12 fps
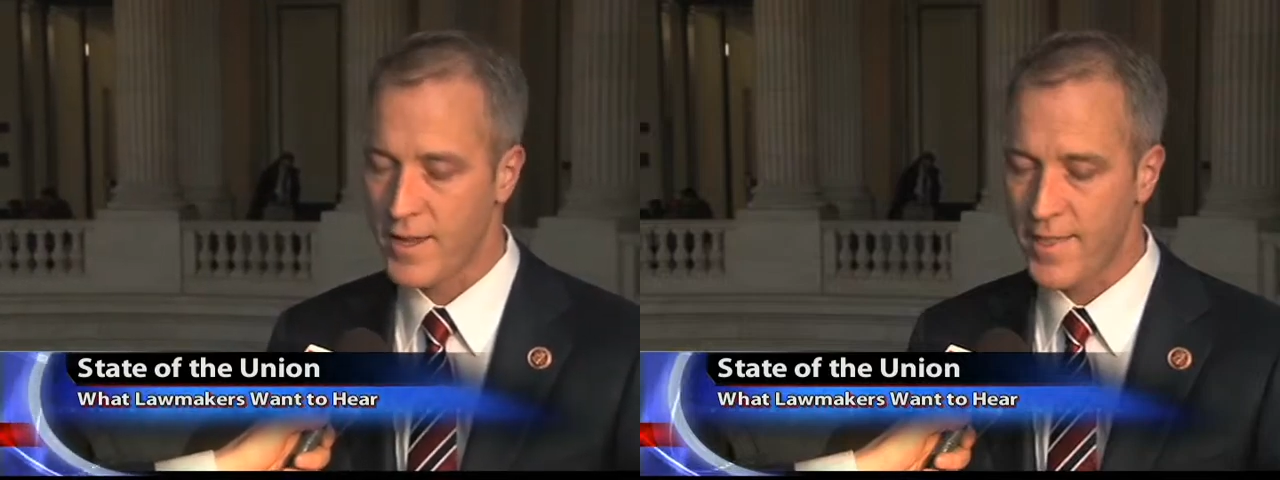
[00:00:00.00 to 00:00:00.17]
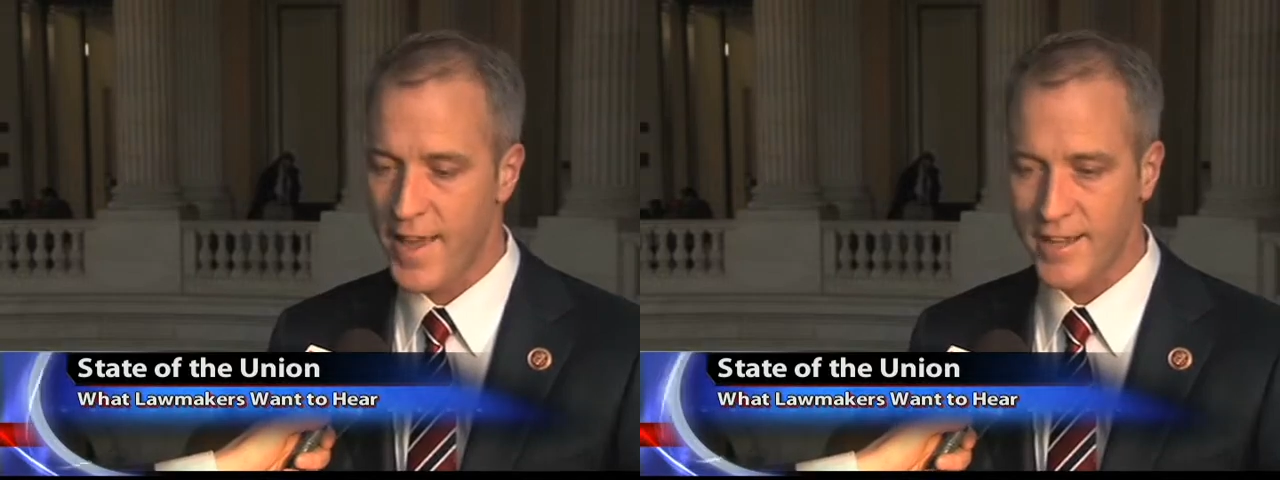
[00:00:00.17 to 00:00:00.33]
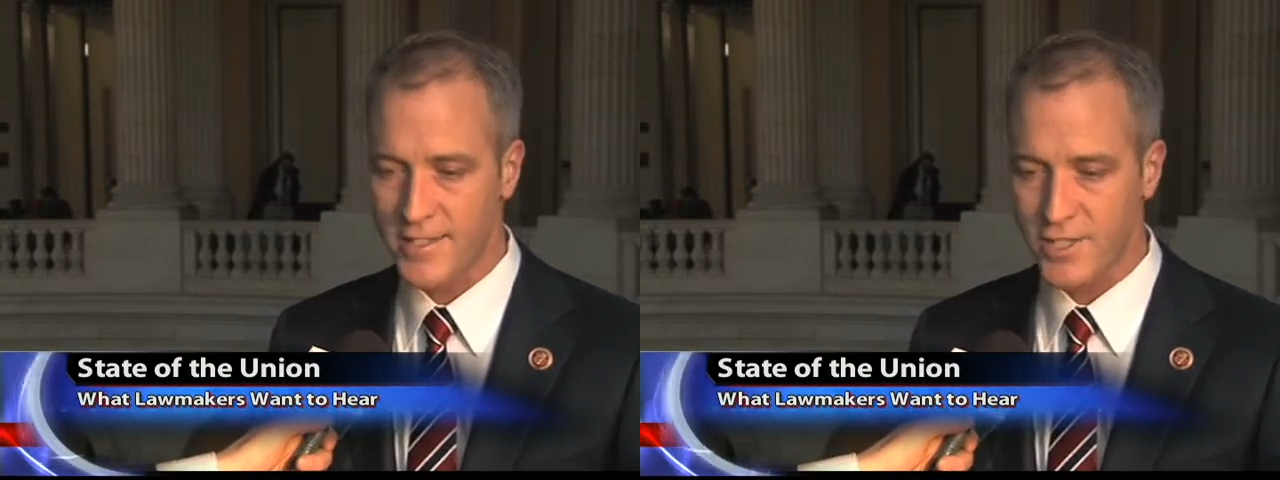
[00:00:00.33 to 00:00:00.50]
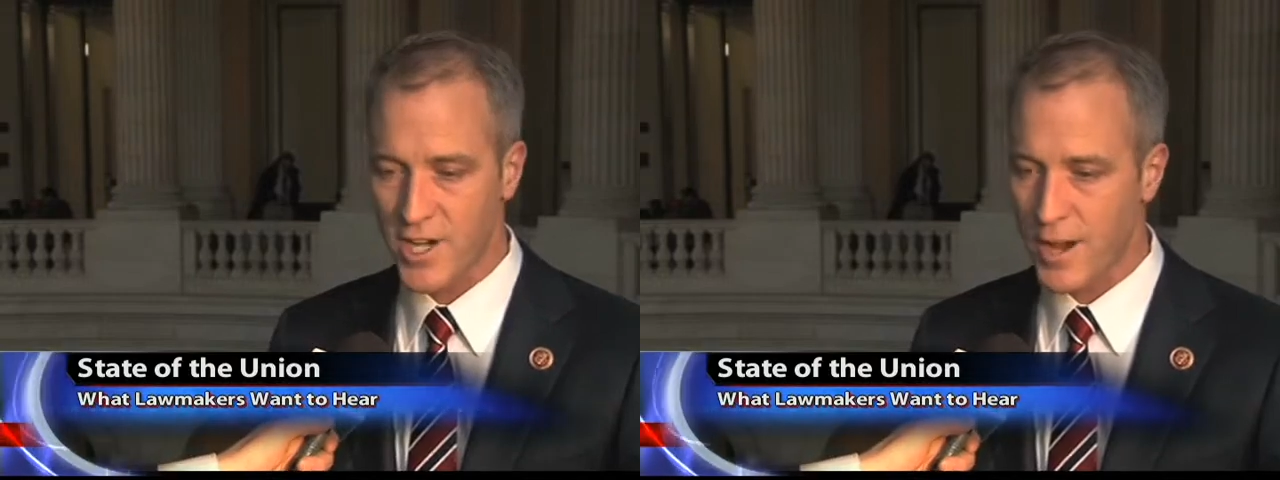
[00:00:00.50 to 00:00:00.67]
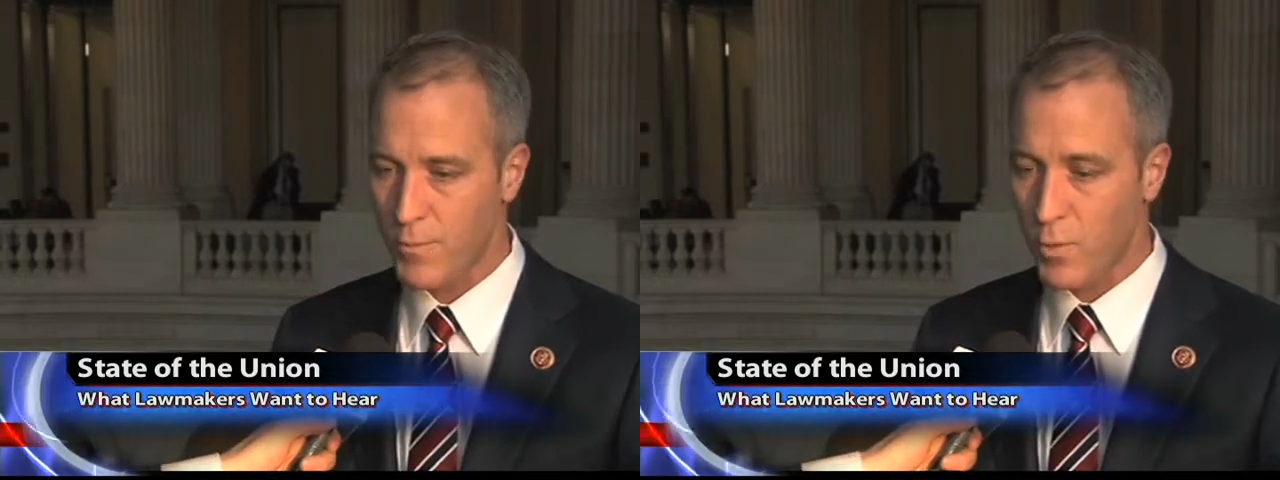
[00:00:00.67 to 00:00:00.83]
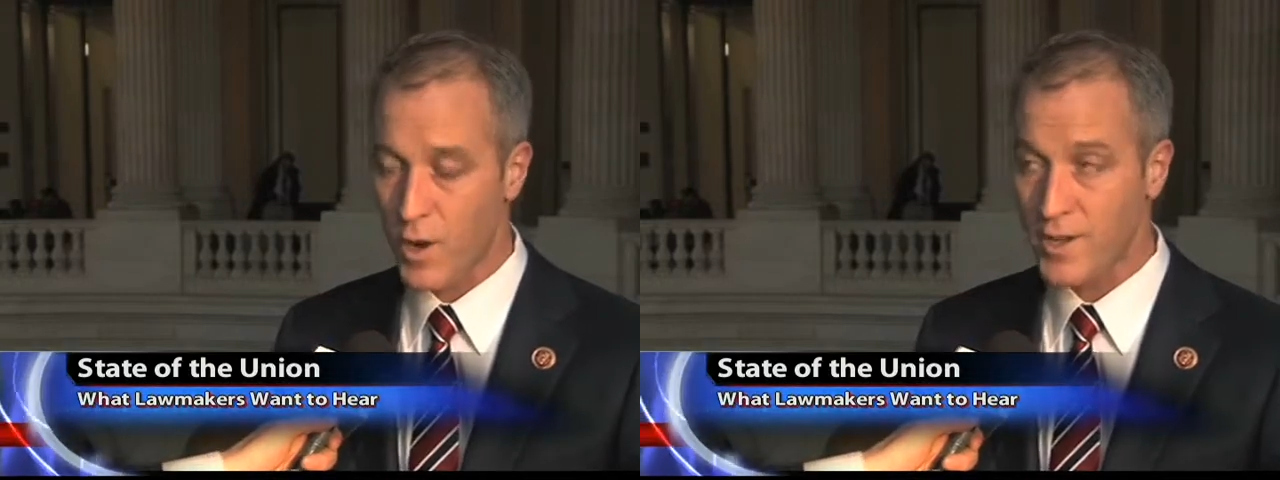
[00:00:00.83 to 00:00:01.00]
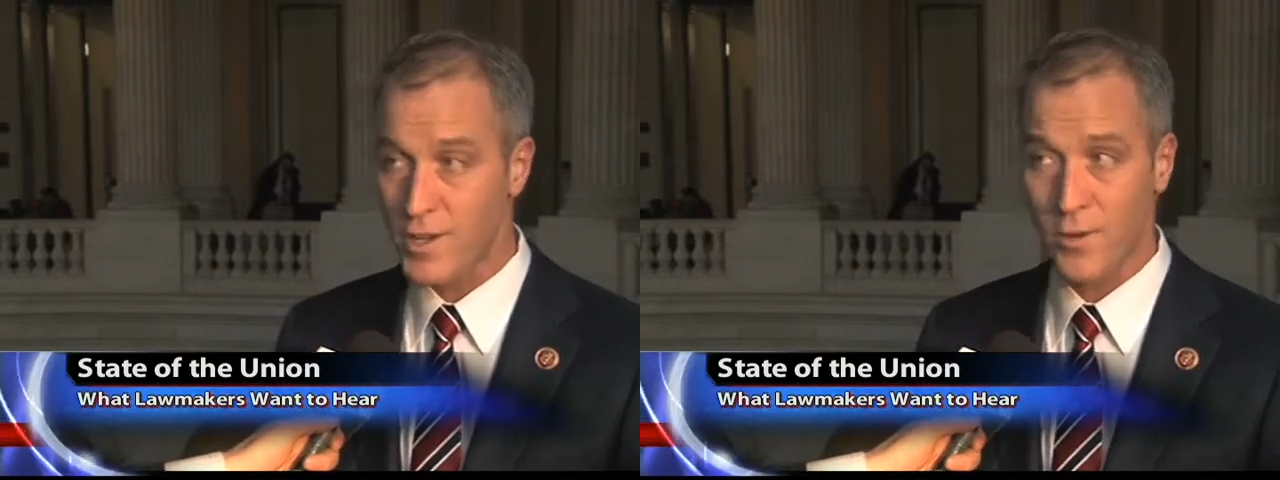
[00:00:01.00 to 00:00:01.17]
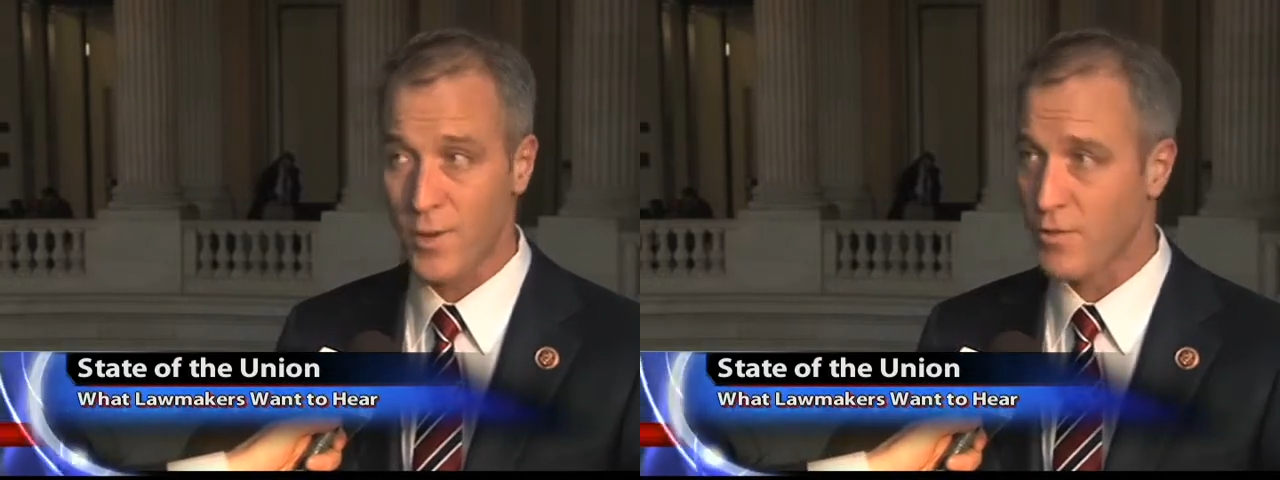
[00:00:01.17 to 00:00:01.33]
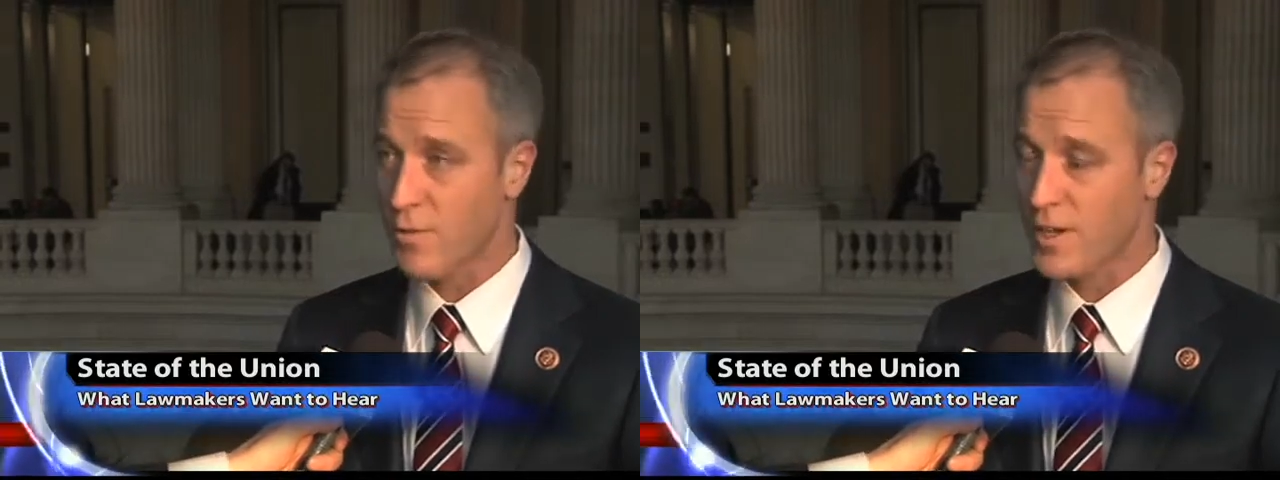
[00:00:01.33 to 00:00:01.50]
That is job one,
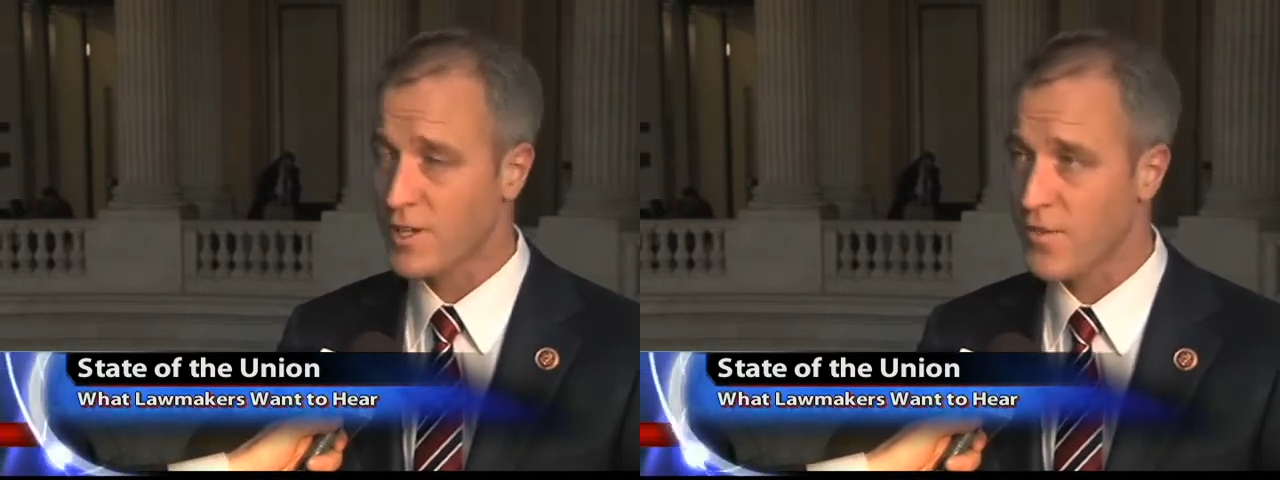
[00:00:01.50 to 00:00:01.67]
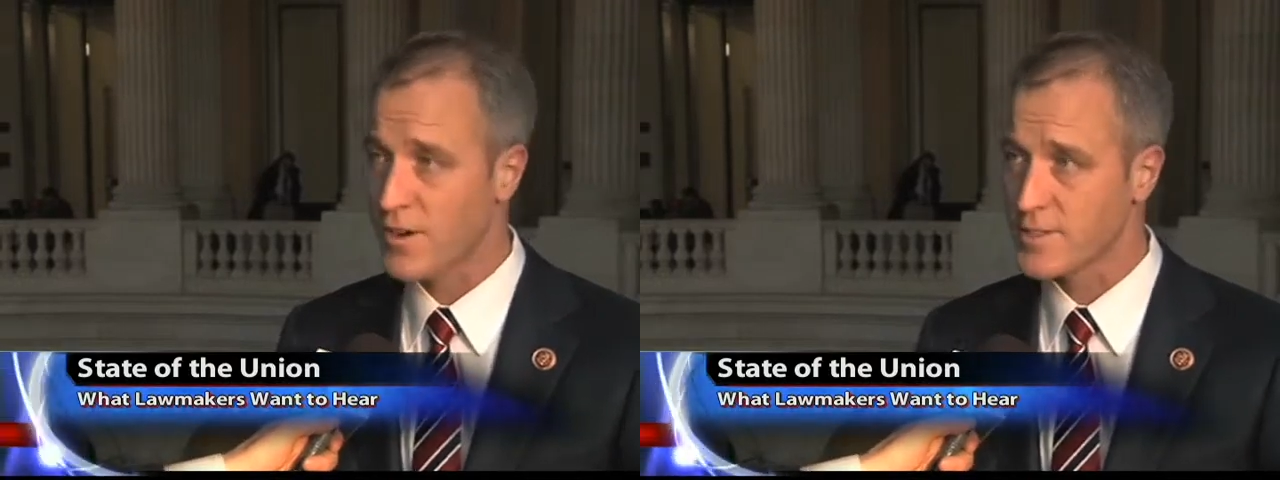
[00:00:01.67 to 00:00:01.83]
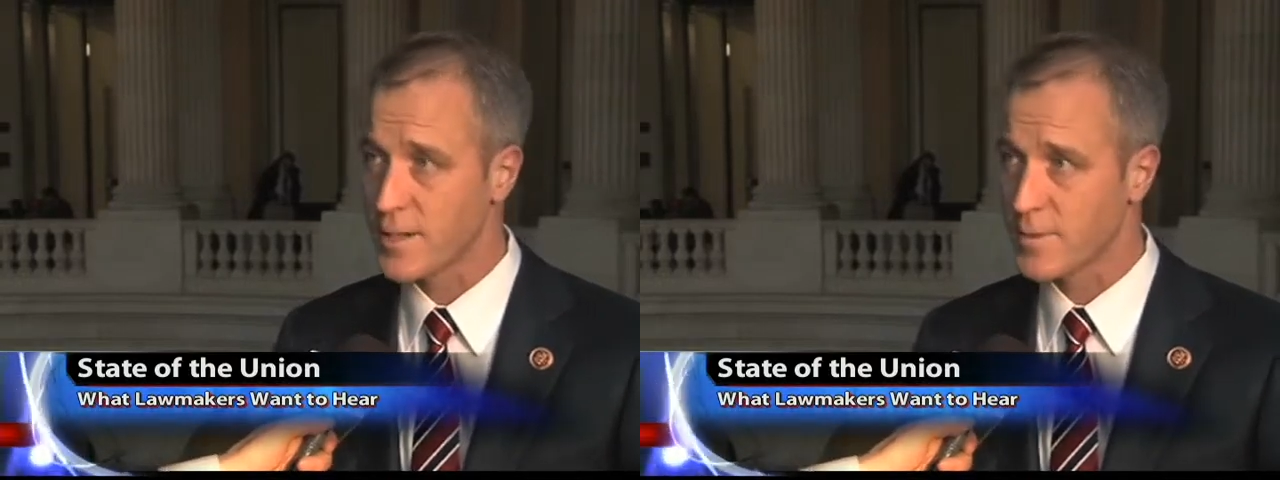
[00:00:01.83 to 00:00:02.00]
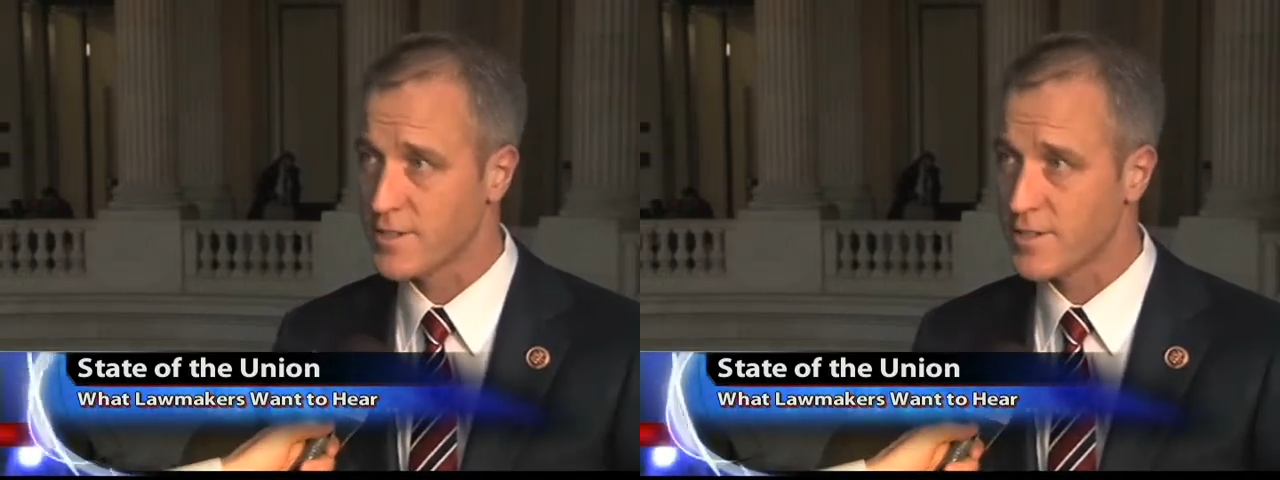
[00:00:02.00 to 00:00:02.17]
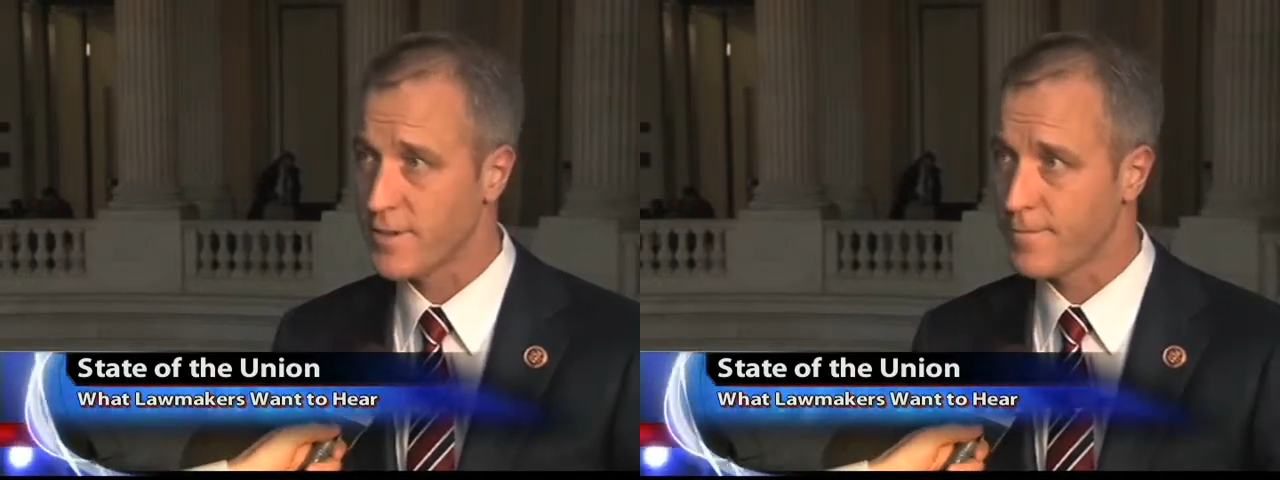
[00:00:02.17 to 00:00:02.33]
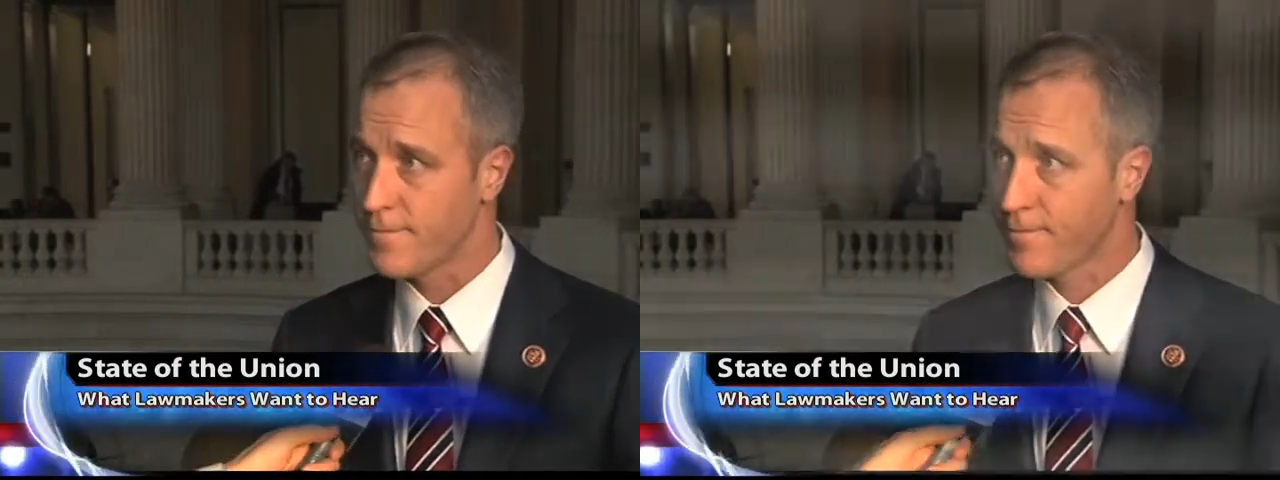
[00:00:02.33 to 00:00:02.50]
two, and three, as far as I'm concerned.